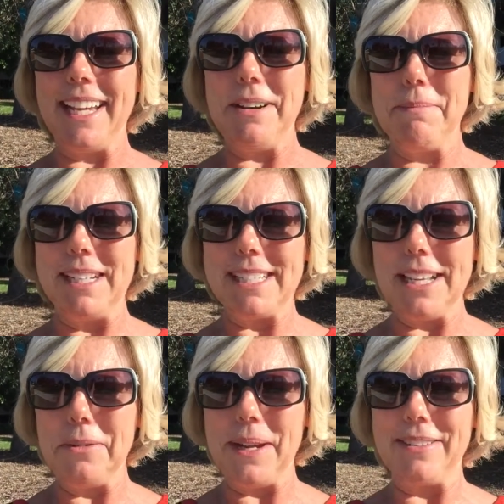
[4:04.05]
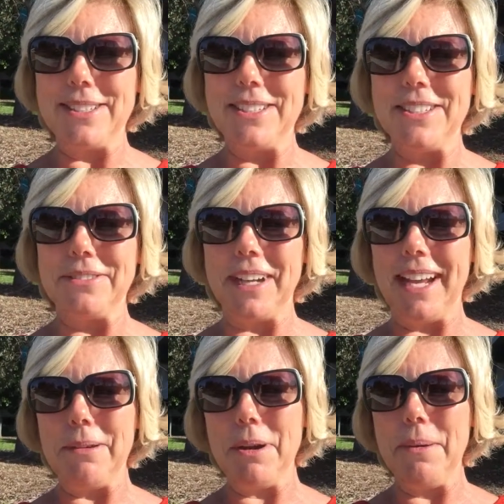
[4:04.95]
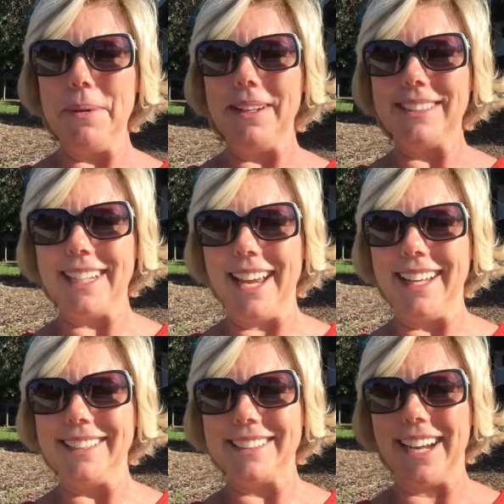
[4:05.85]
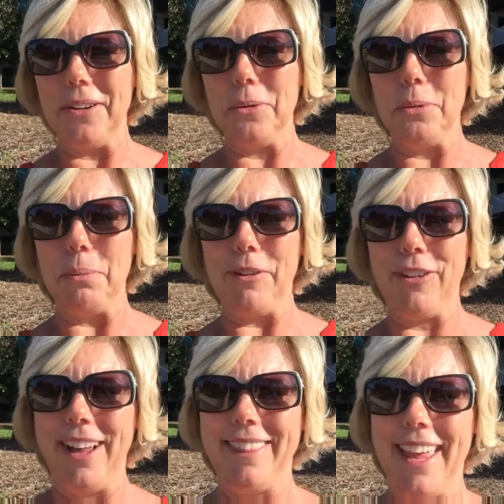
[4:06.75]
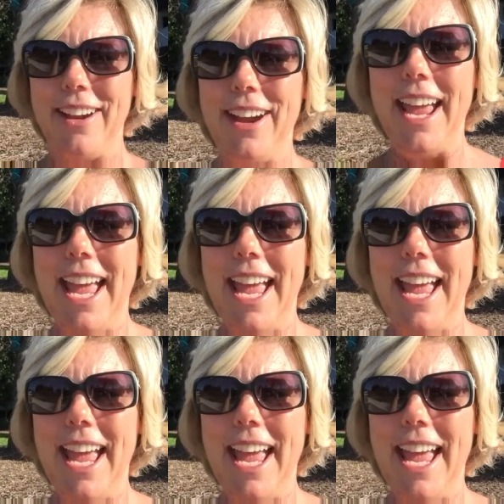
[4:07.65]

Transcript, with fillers: Um, my son will be out of surgery any moment and uh, all will be fine there.